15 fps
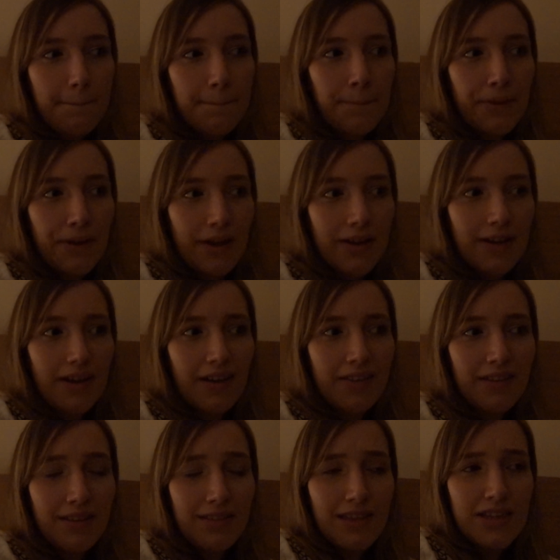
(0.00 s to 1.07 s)
but I
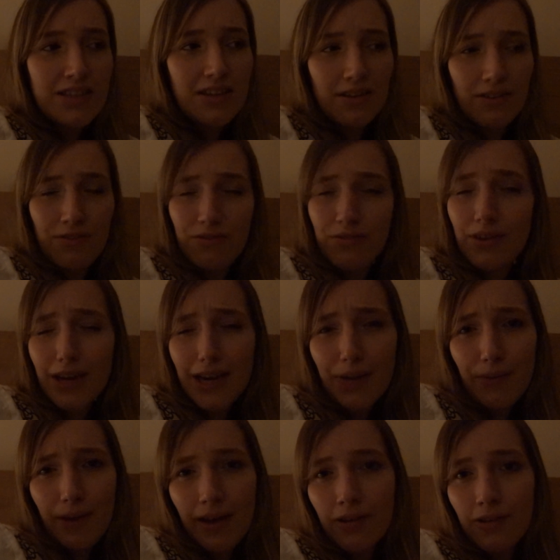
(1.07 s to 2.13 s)
think they're done really
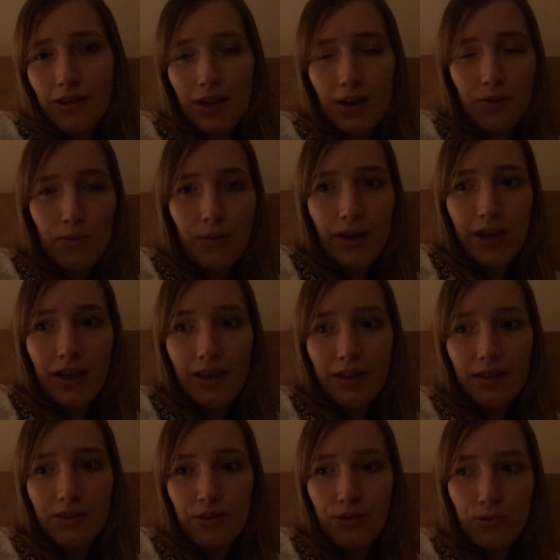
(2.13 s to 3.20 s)
well in a way
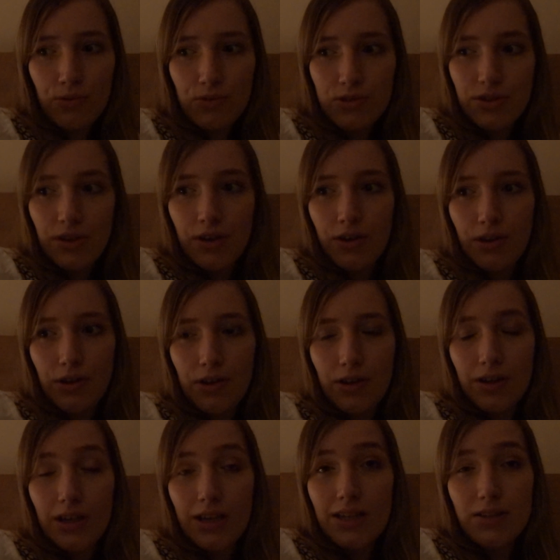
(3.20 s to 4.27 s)
that also
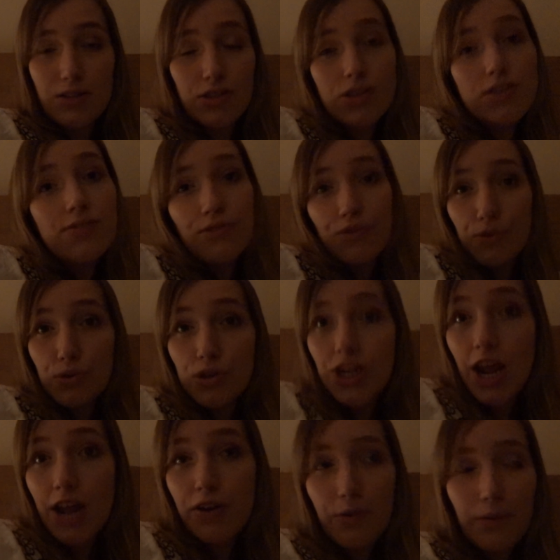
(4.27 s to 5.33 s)
it's just
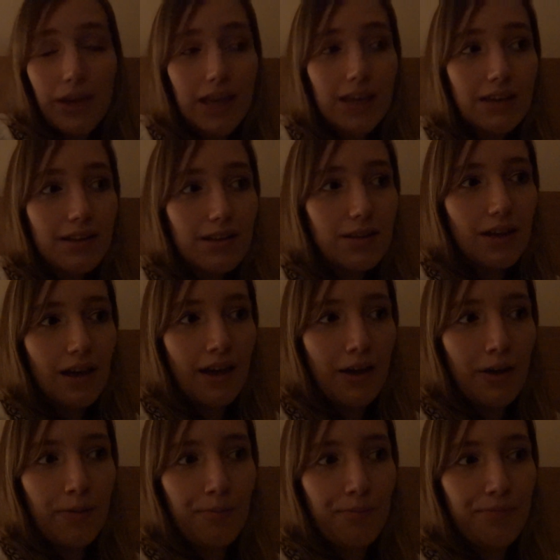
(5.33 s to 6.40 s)
foreshadowing,
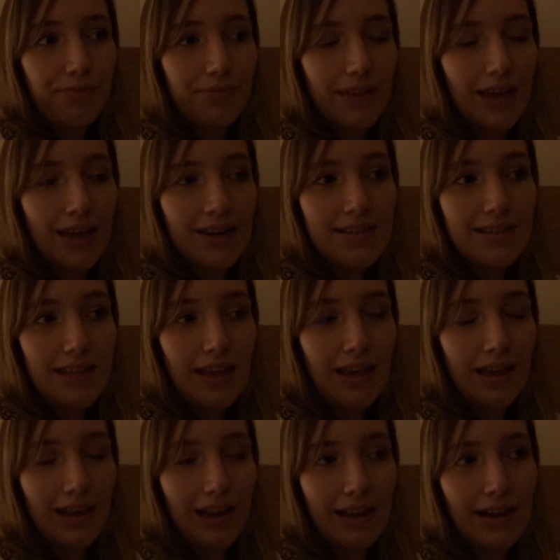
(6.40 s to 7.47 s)
and it's
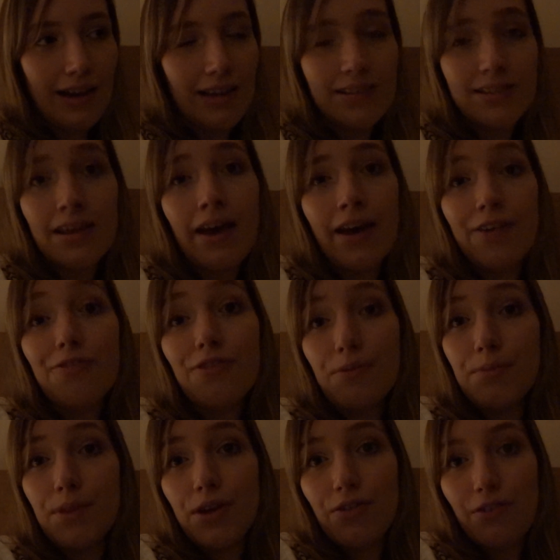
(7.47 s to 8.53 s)
like a little aside
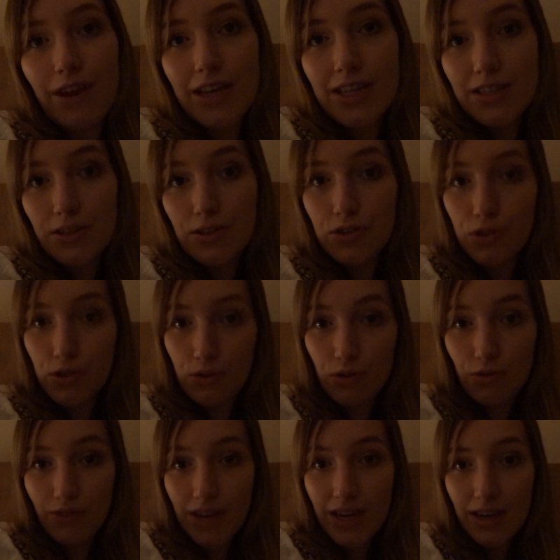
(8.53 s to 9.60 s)
from the narrator to the
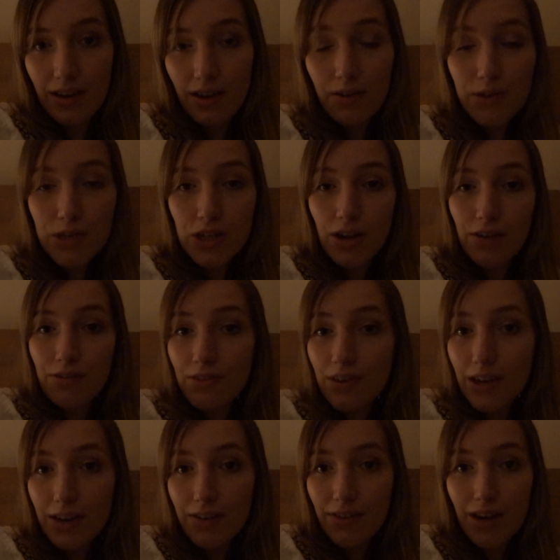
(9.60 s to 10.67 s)
reader, which I
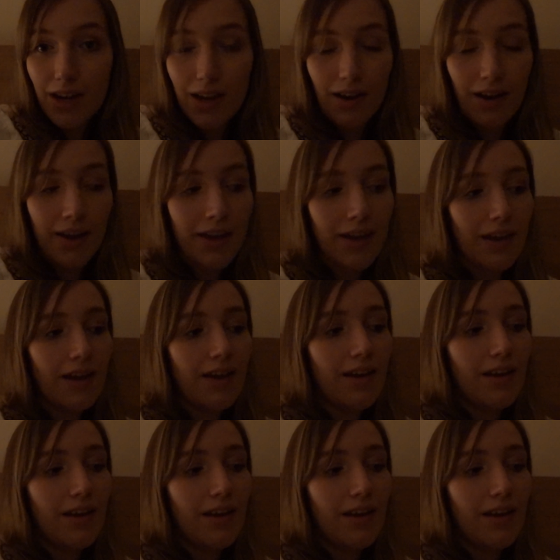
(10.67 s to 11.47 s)
really, really like.